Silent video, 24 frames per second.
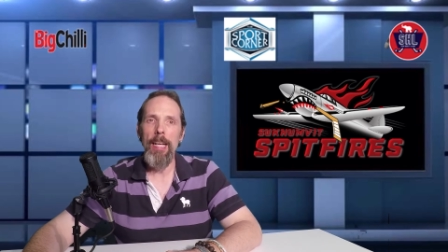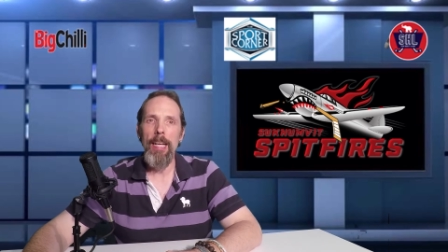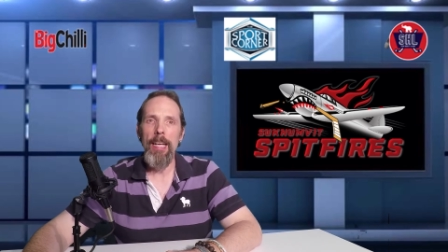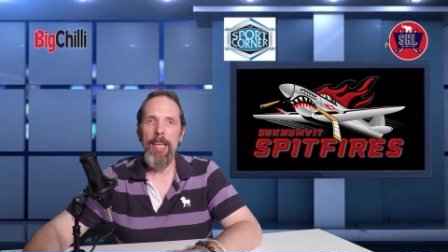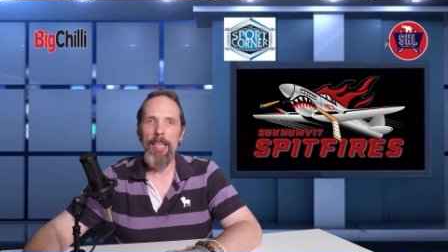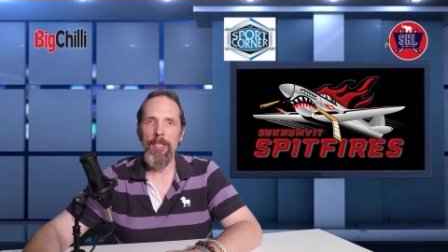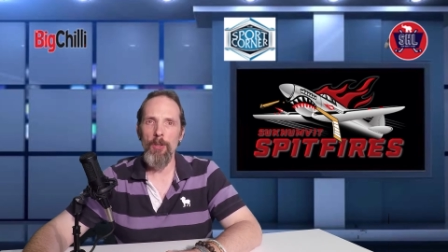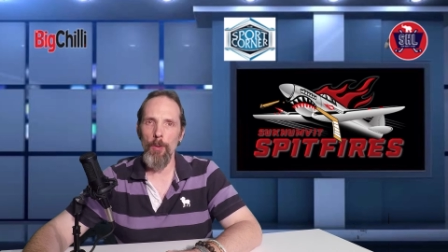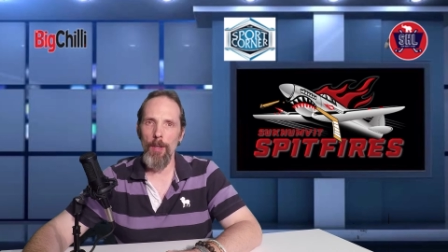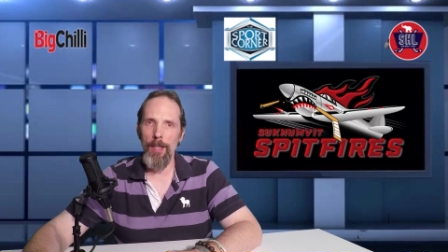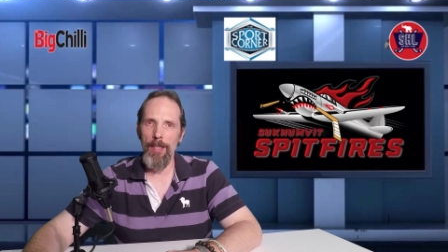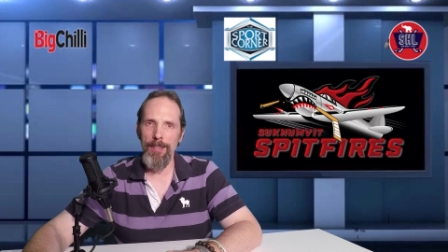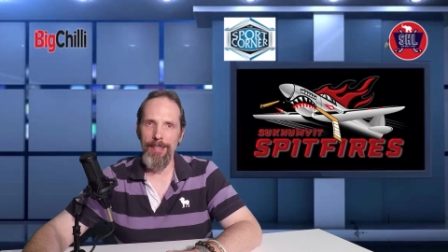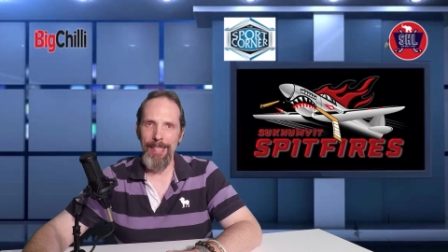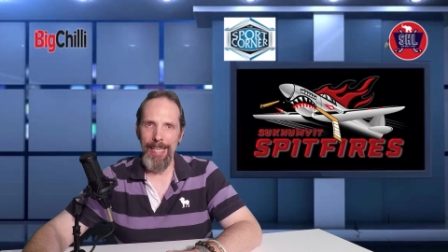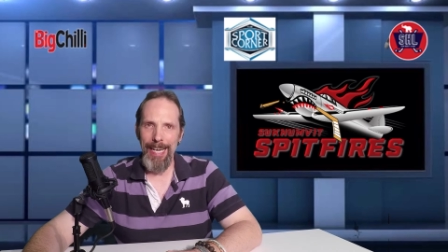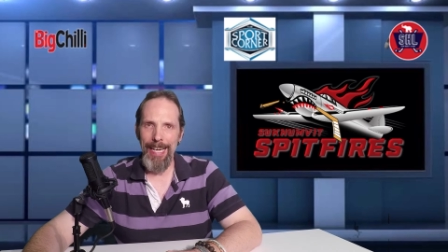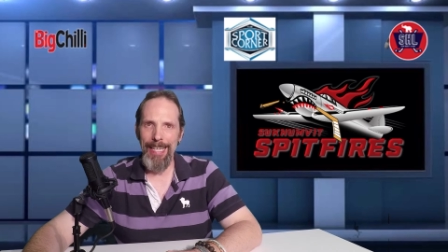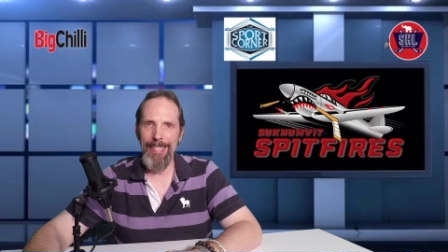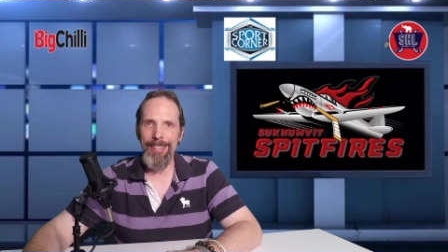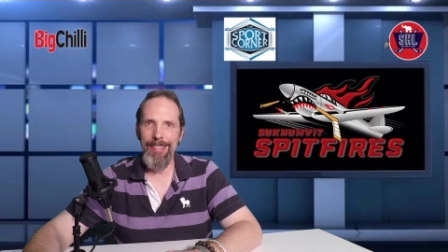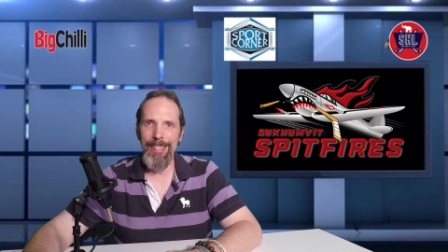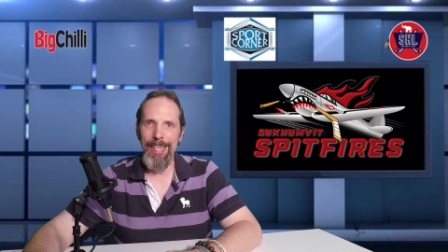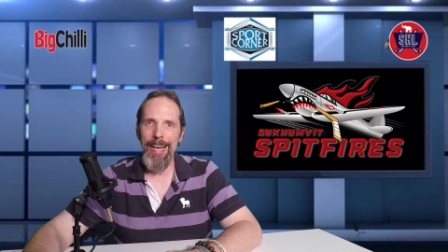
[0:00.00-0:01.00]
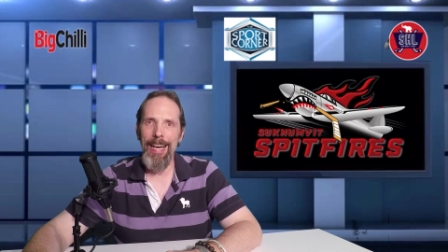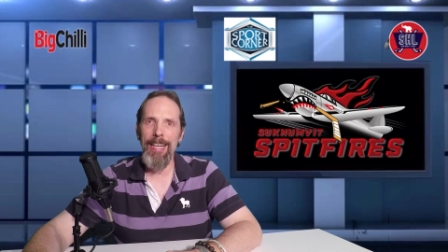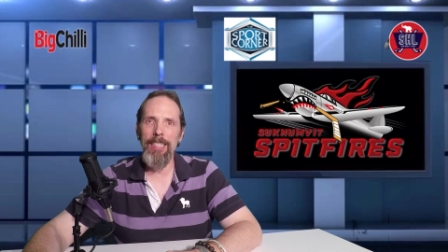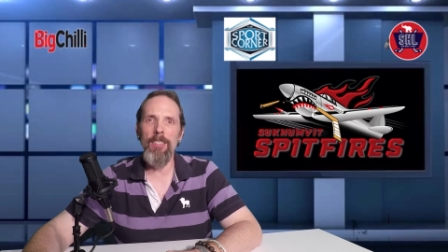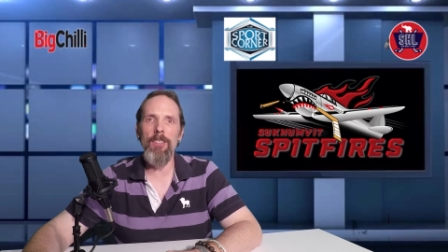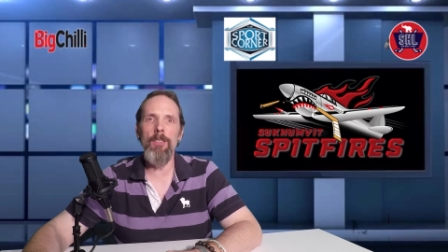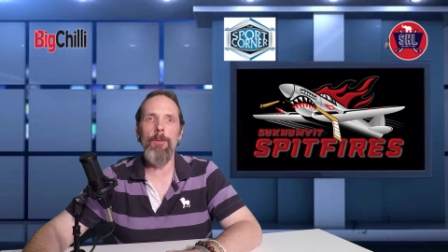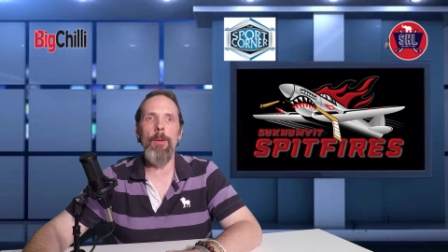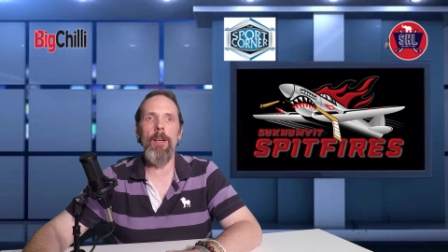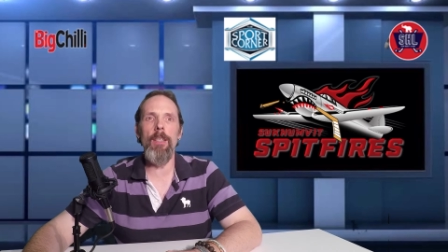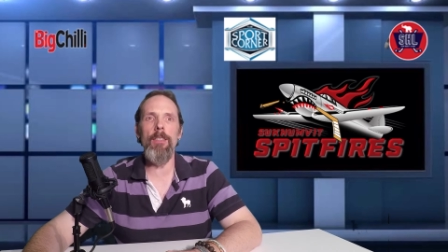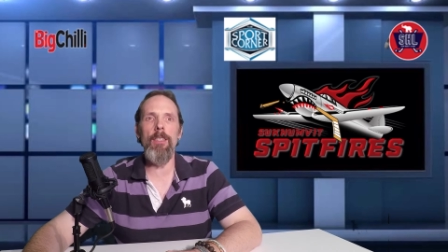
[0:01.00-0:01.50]
as well as Ace
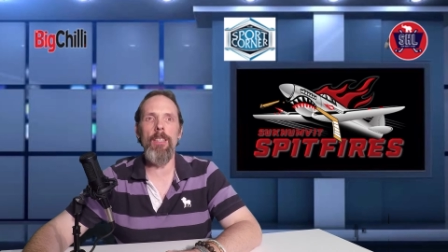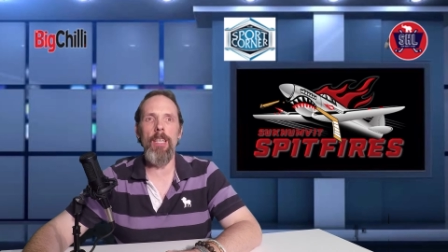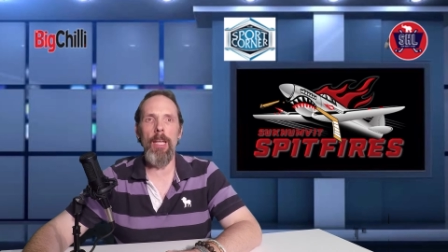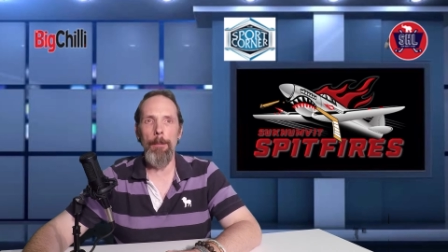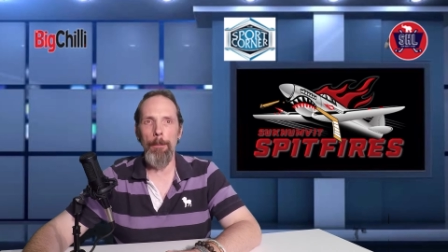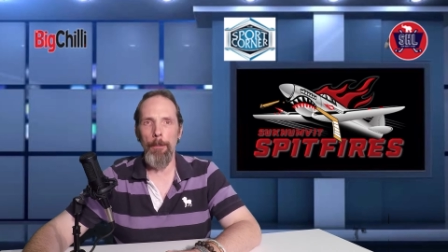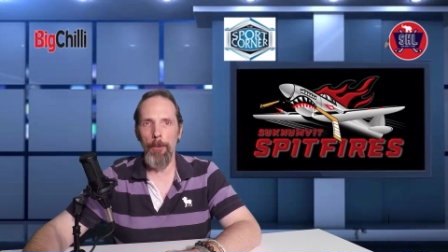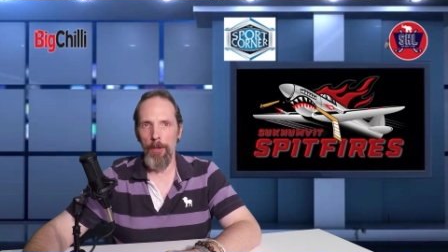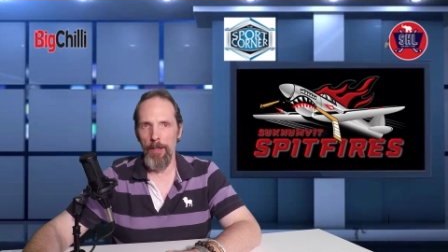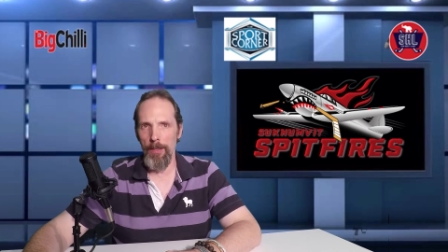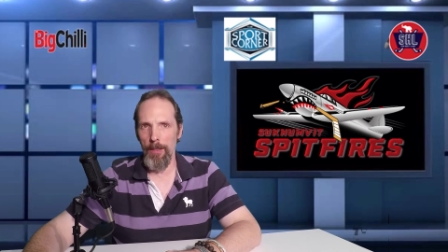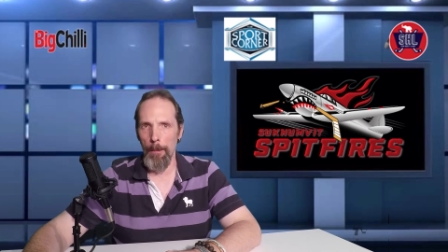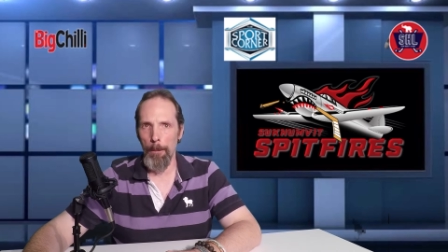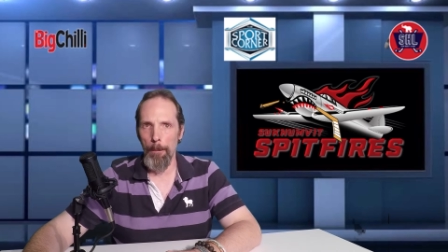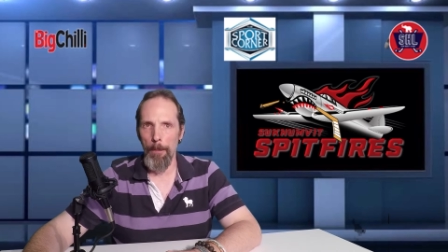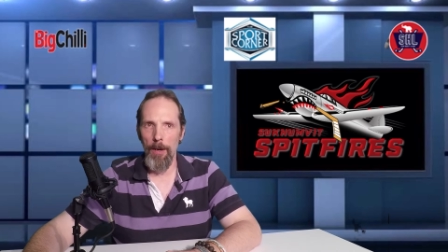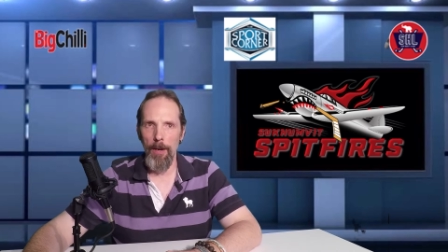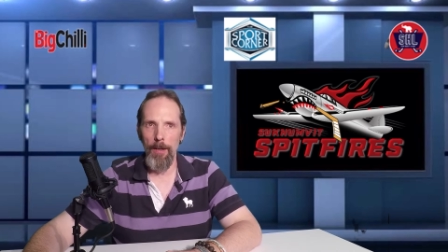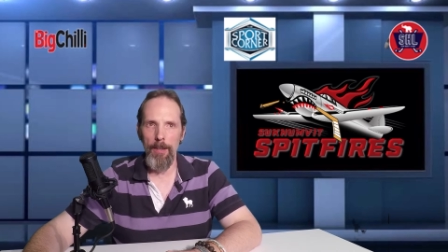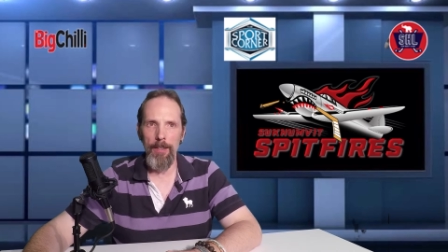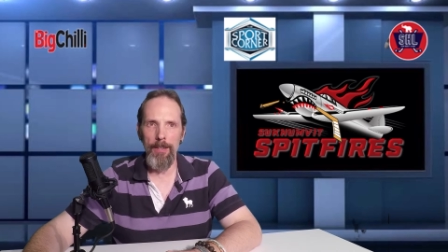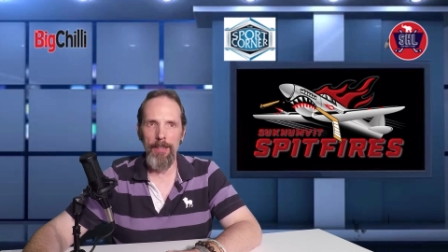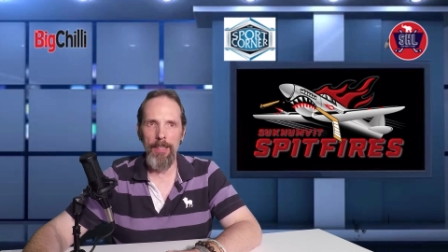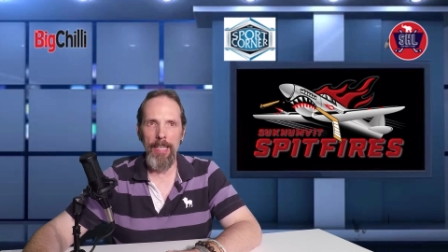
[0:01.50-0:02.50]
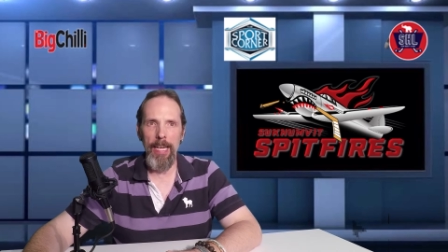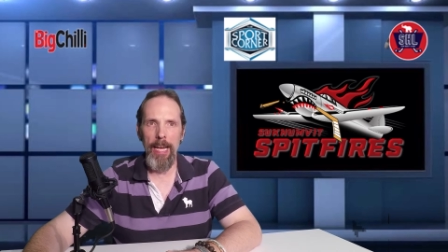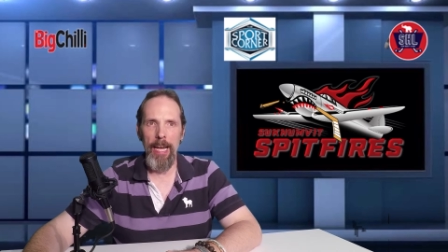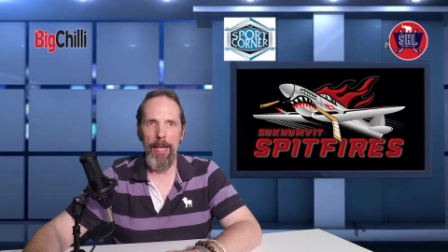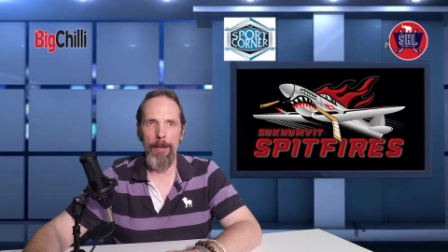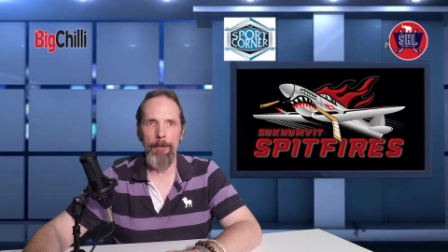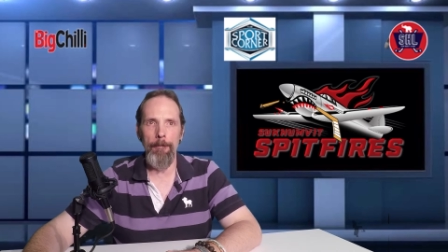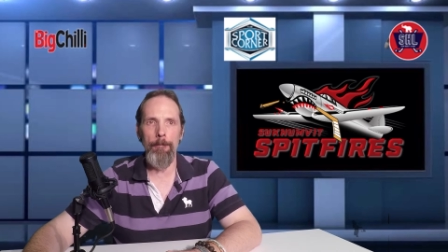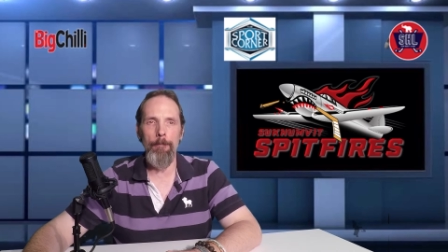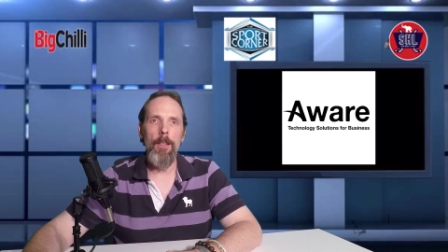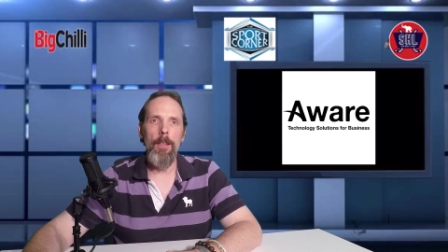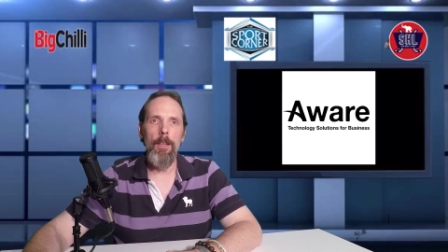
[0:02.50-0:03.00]
Otzmelt to keep putting the puck in the net.